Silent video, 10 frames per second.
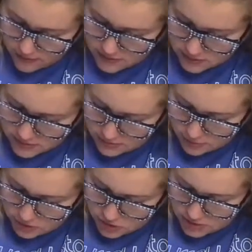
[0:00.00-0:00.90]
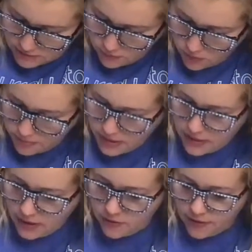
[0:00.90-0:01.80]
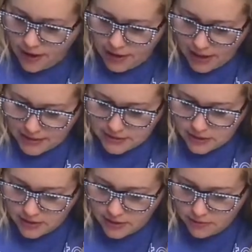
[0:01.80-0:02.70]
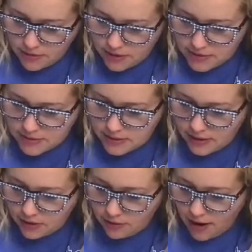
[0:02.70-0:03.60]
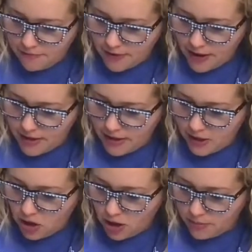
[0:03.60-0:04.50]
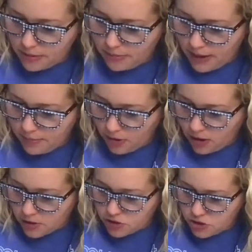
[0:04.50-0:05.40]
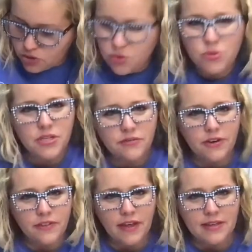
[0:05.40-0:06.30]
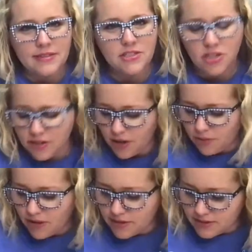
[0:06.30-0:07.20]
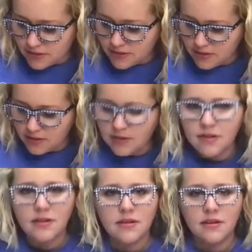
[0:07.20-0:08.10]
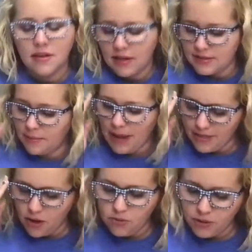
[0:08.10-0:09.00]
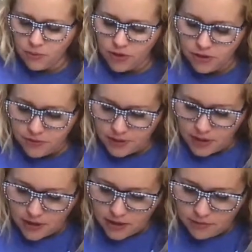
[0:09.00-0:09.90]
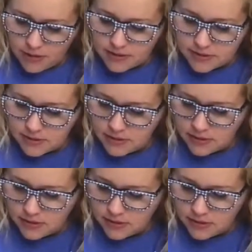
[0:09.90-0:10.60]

So someone just informed me the other day, and I did not know this, that graphite and carbon paper are two different things. Did y'all know this? Is am I the only one who did not know this?